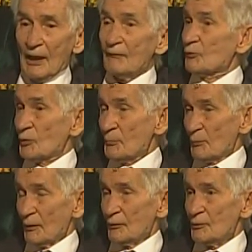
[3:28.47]
I have 3
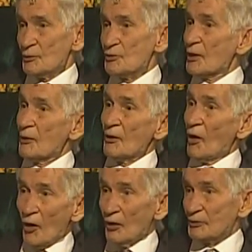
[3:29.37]
brothers. They
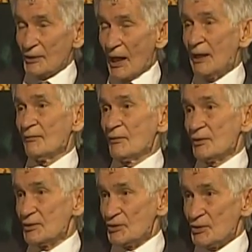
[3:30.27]
all died of the
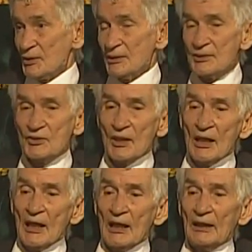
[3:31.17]
disease.
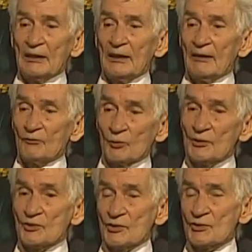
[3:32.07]
I have 3
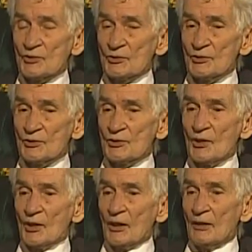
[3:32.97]
sisters.
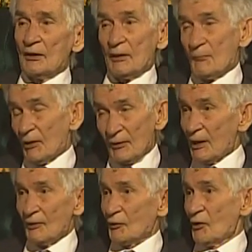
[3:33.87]
They married
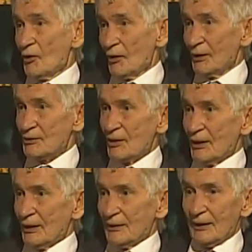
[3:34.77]
alcoholics.
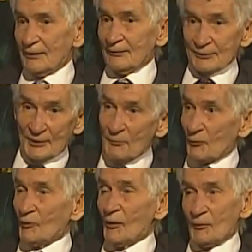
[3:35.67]
And there was something
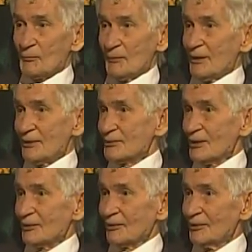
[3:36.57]
wrong with me because
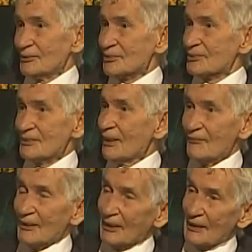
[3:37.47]
alcohol just didn't have
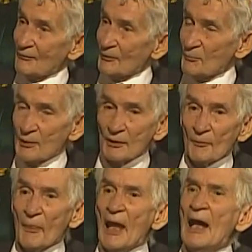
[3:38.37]
that kind of an appeal.